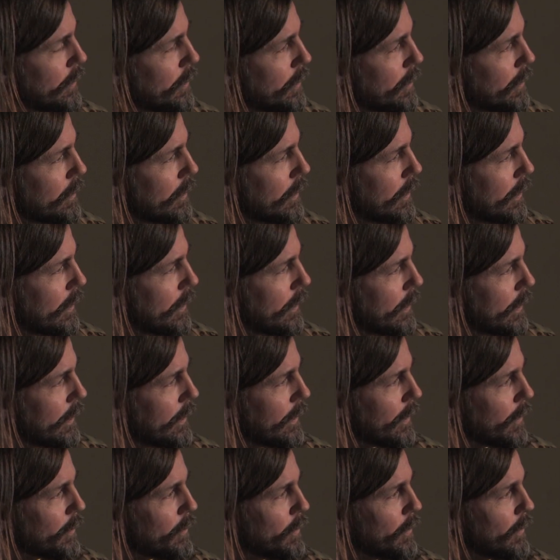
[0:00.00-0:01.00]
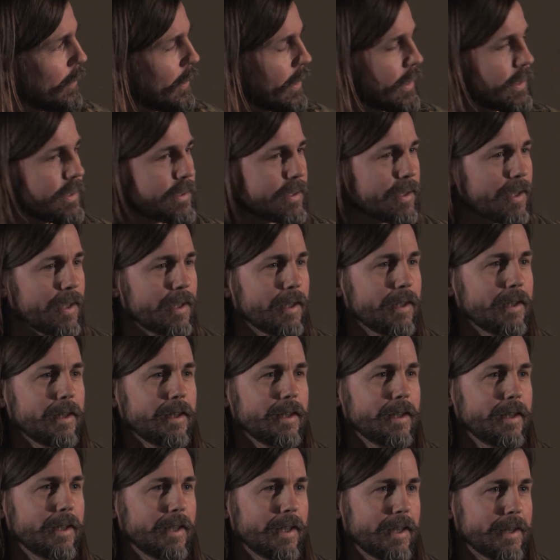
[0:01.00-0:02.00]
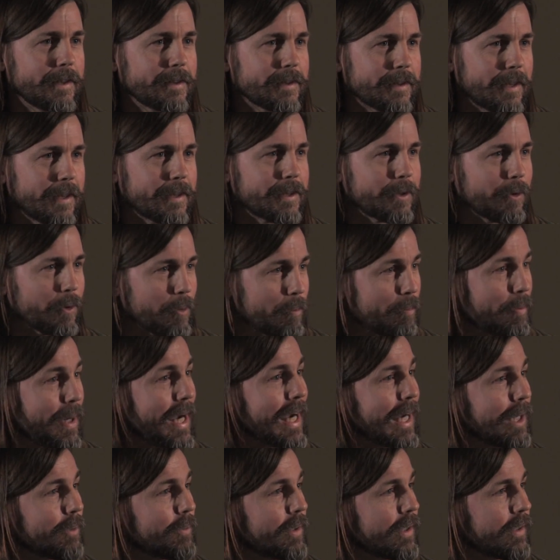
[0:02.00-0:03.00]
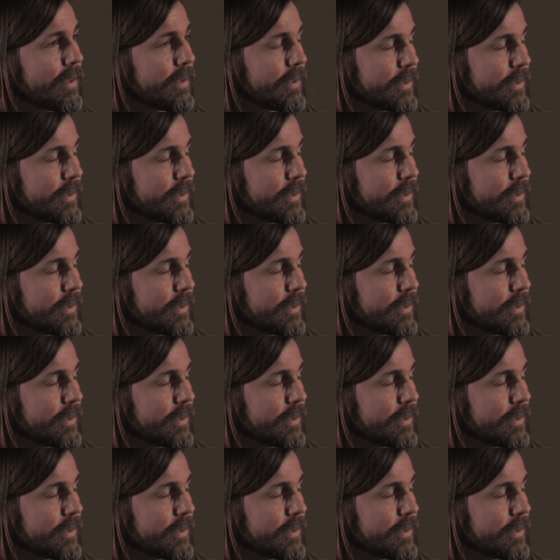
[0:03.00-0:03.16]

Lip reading: You know, it's got a power,